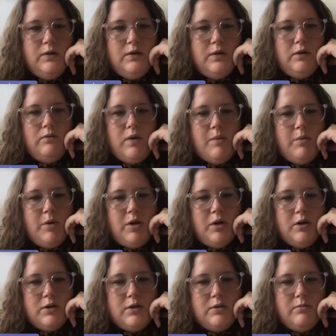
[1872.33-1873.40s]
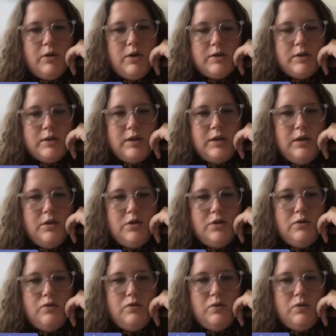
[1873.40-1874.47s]
and webinars and
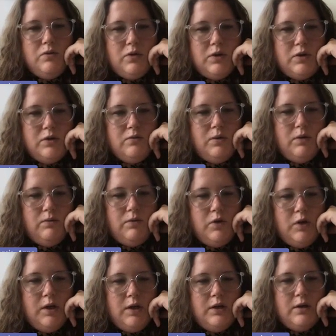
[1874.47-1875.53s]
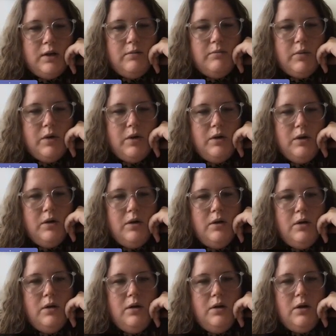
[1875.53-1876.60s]
presentations, where this one will end up.
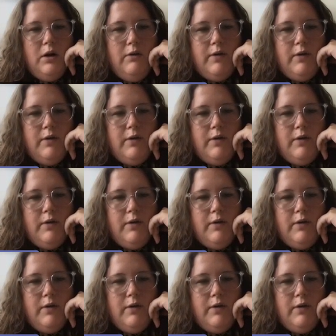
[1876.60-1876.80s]
I have